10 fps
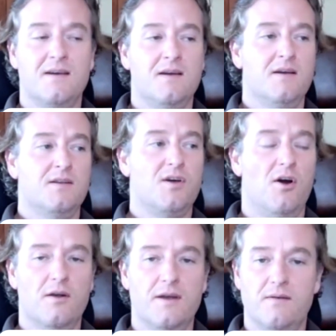
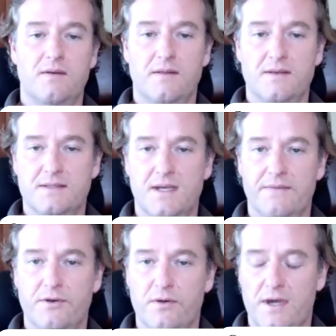target in the state of
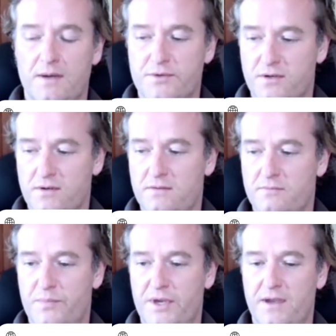New Hampshire,
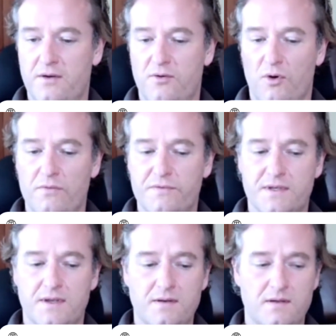being
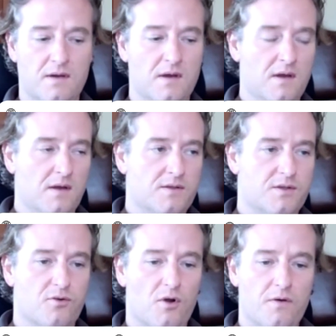Groveton. So
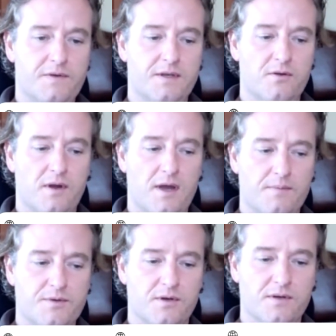Groveton, New
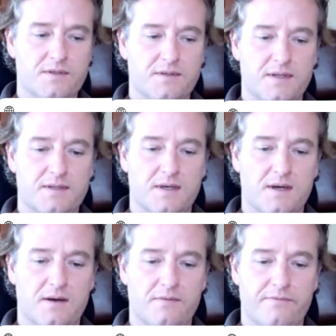Hampshire is
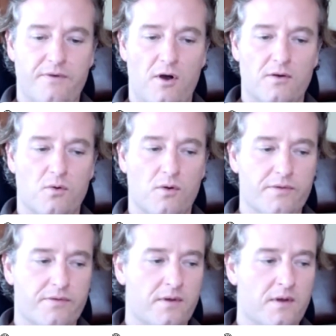far
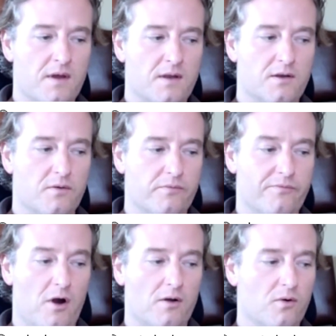
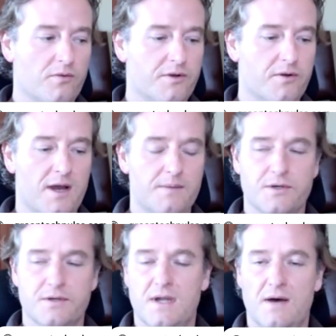northern New Hampshire.
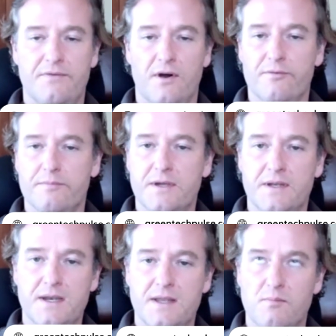It's not far from the
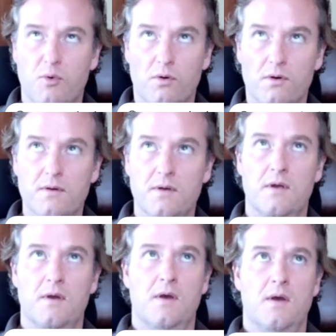Canadian border.
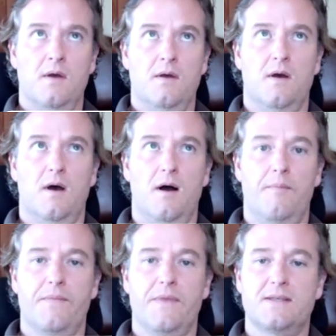
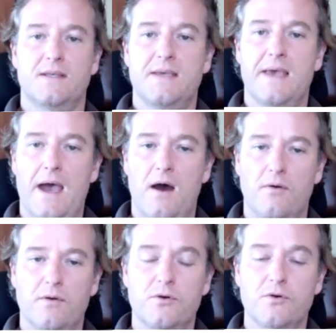It's a town
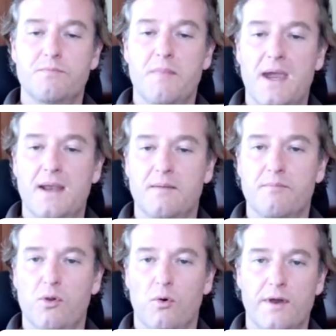whose main
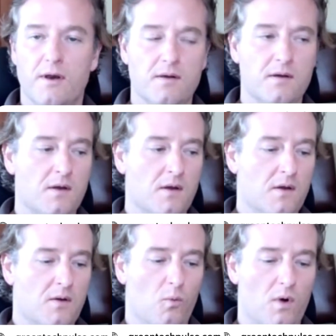employer
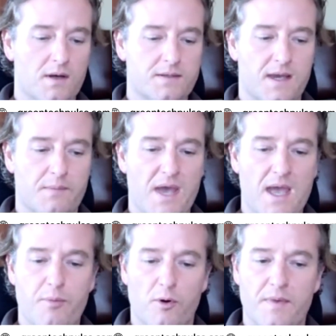was a
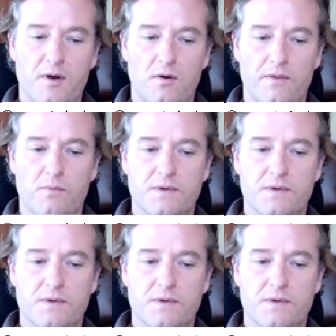paper mill that was in